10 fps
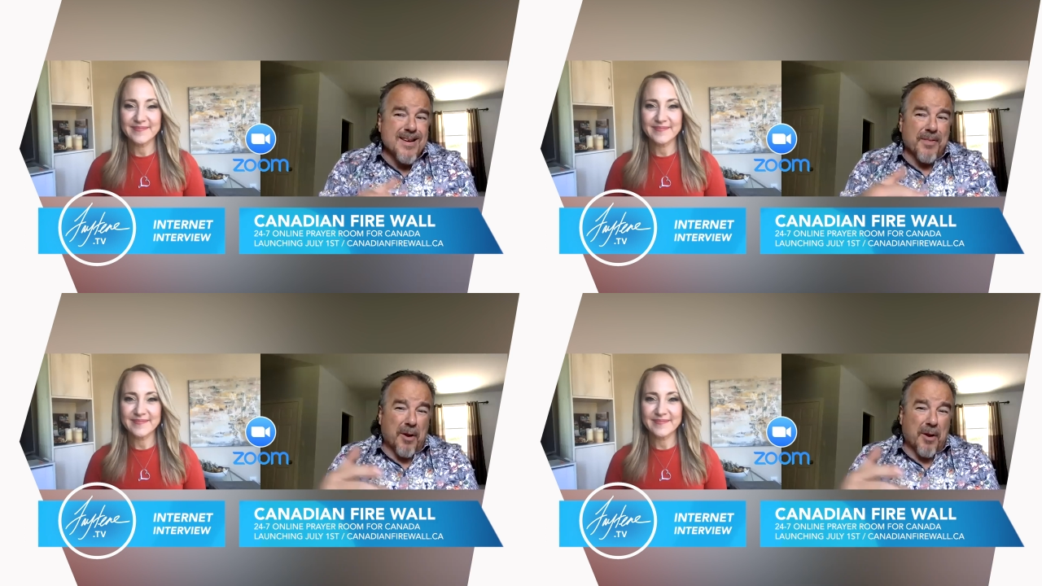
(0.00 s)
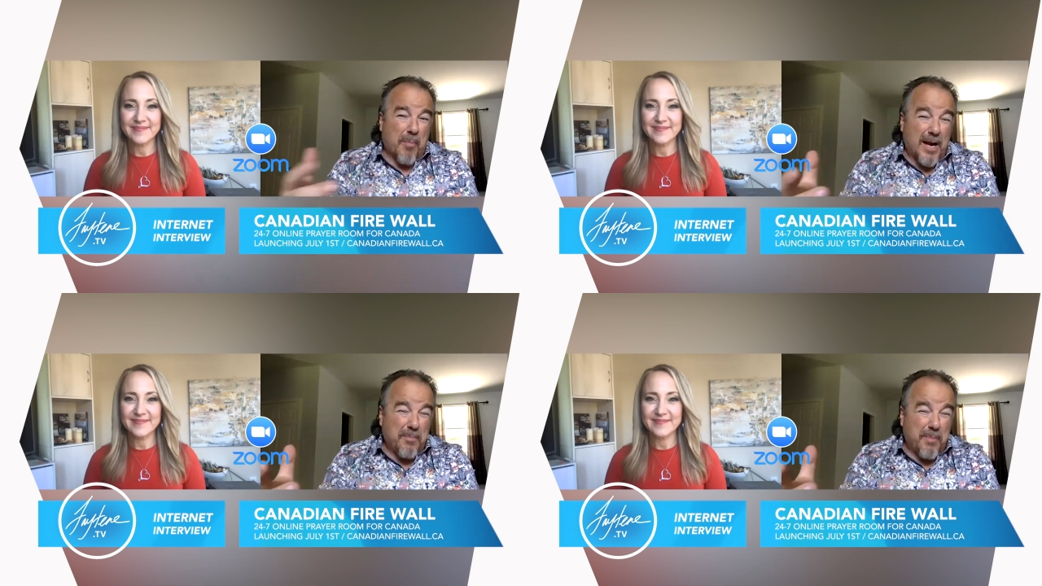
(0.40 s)
Speaker 1: there
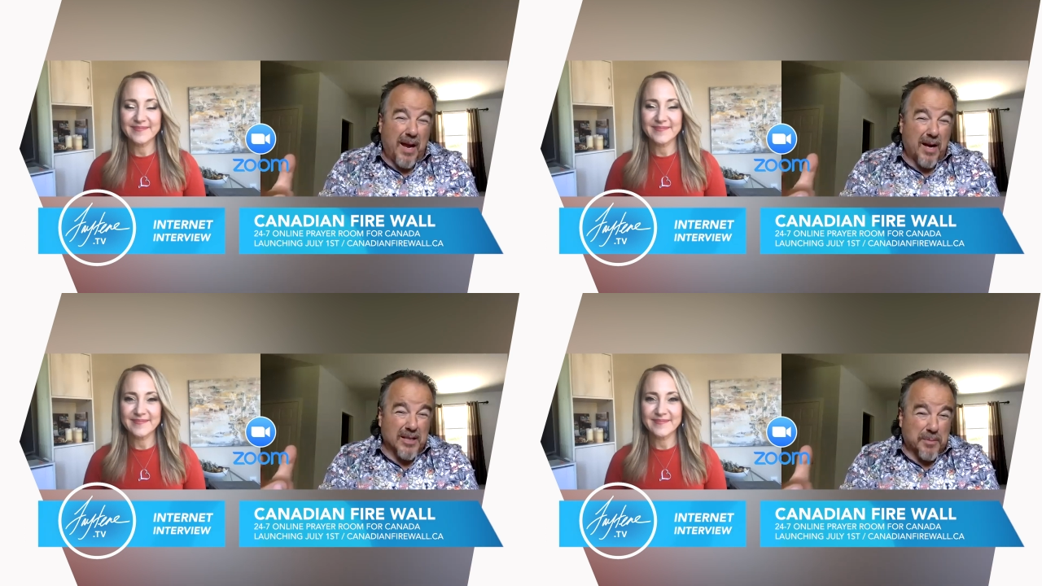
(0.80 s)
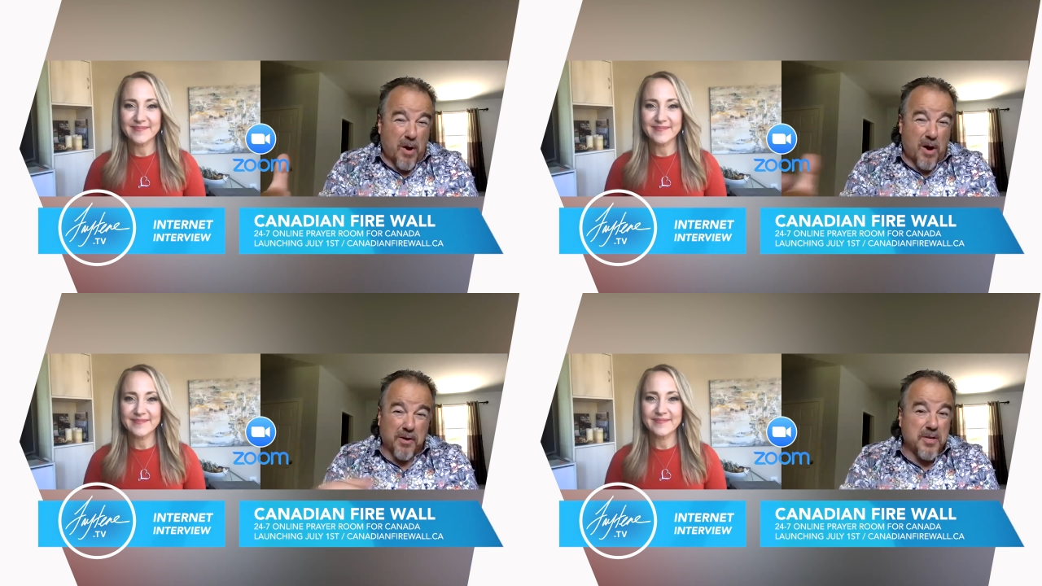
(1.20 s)
might be a
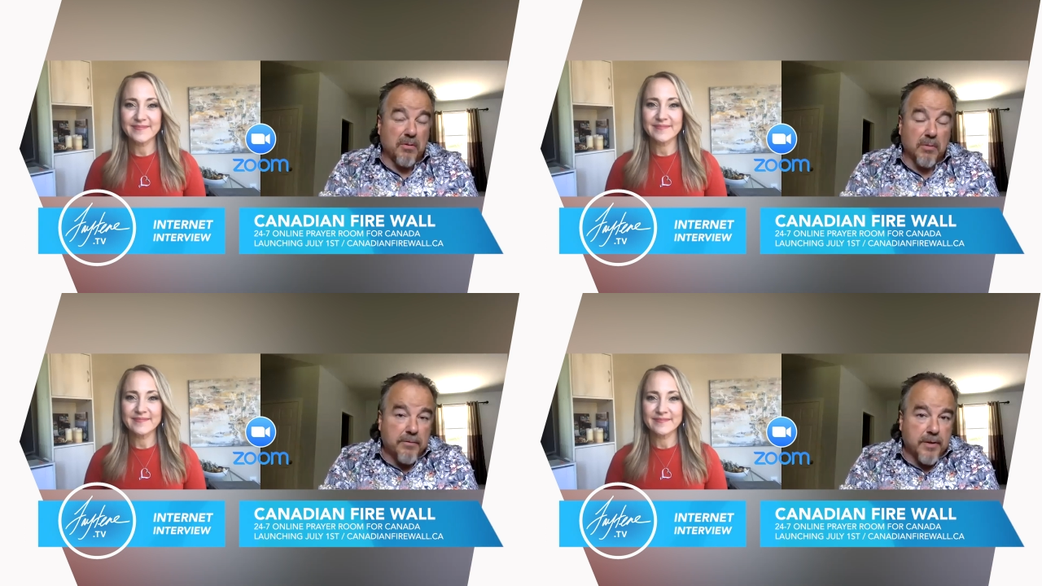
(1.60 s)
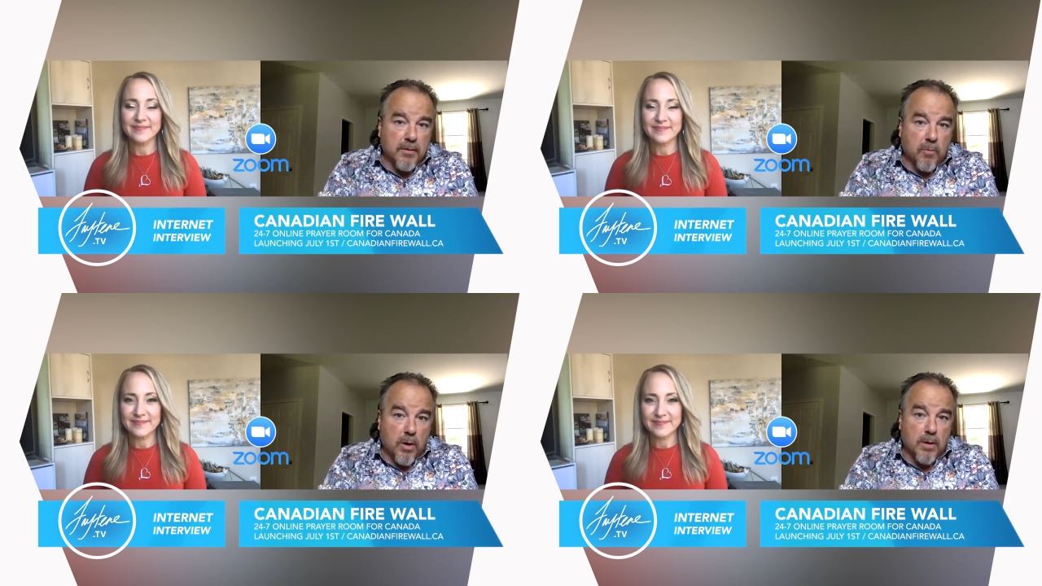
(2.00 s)
spot or two left on
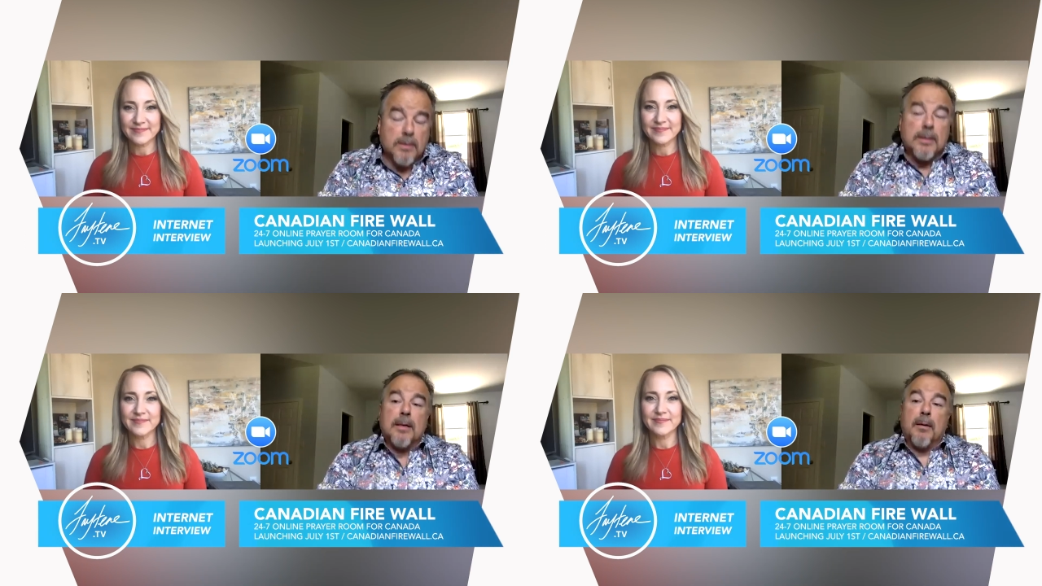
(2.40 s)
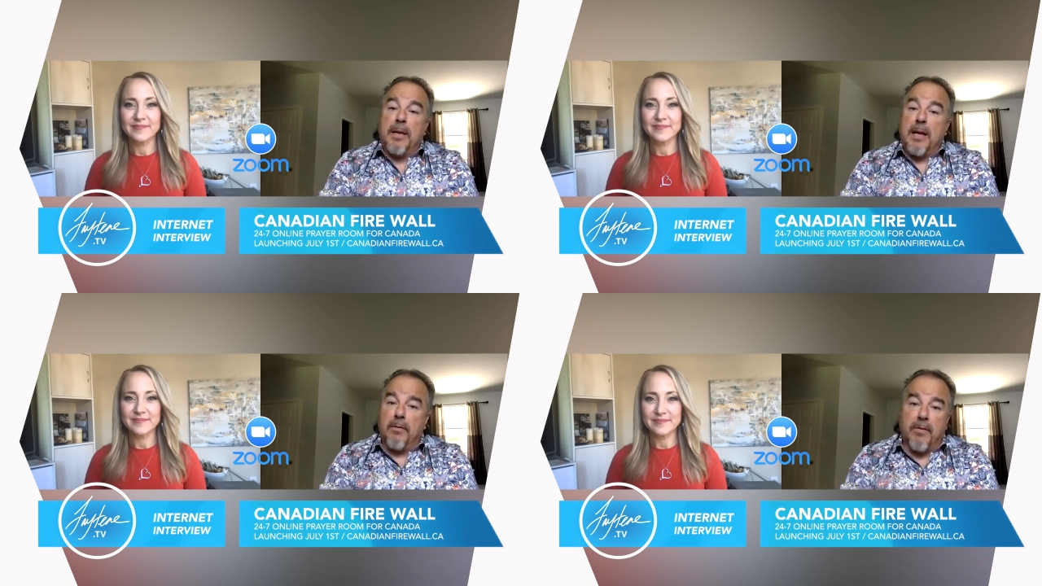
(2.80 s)
the wall, but
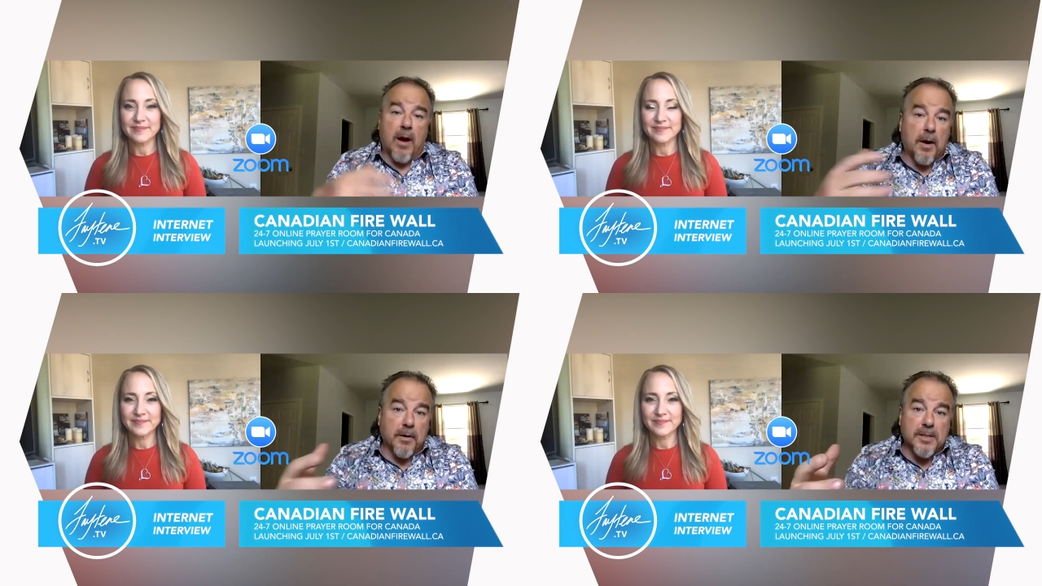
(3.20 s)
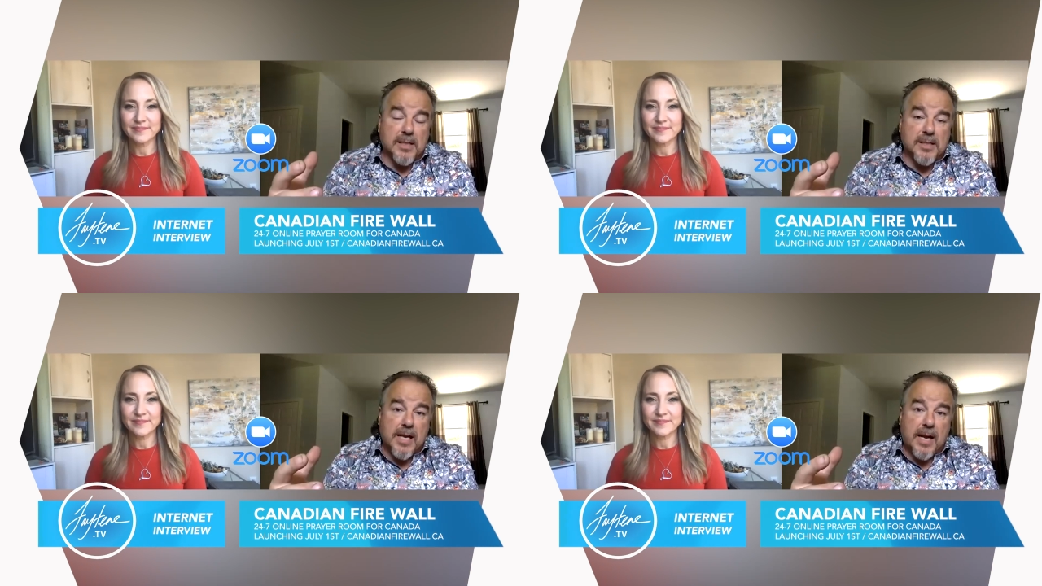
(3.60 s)
out of the
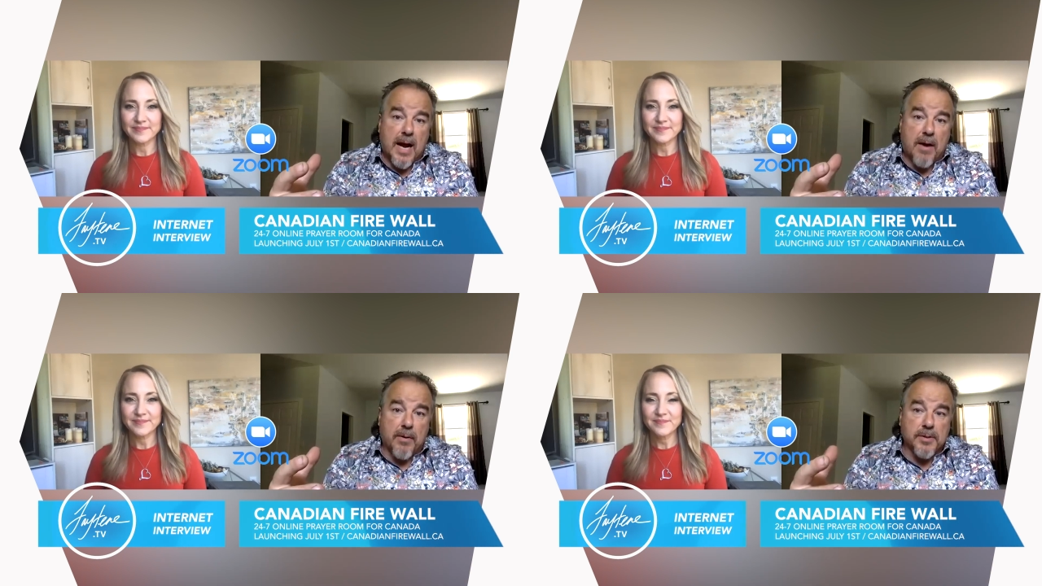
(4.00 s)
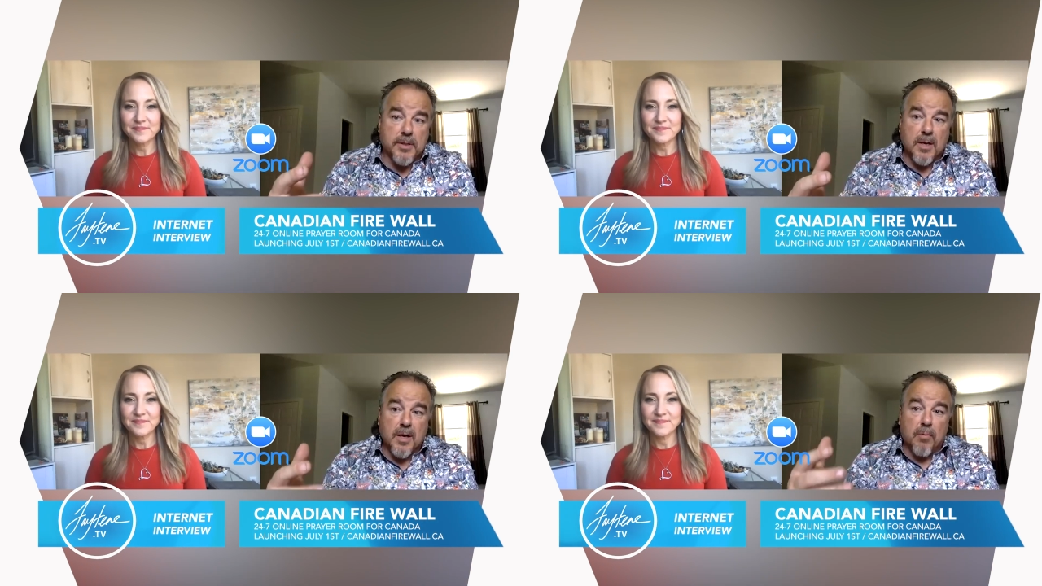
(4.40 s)
168
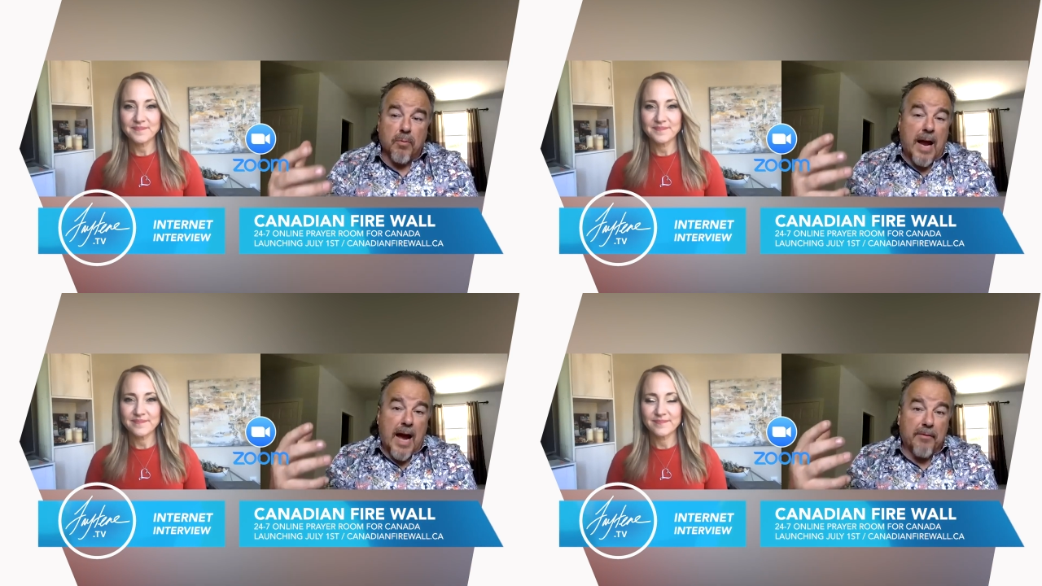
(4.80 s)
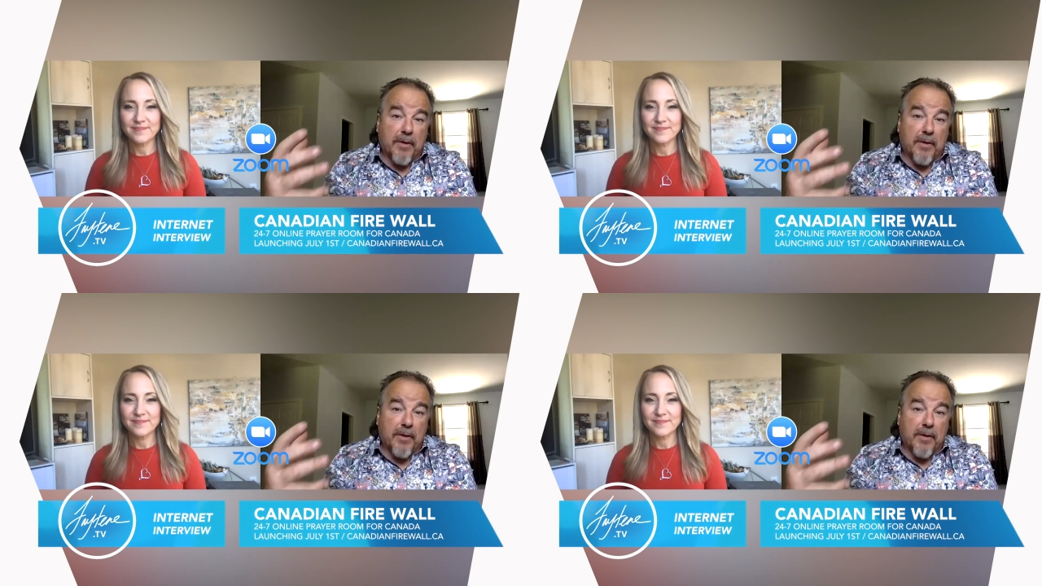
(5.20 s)
hours, we have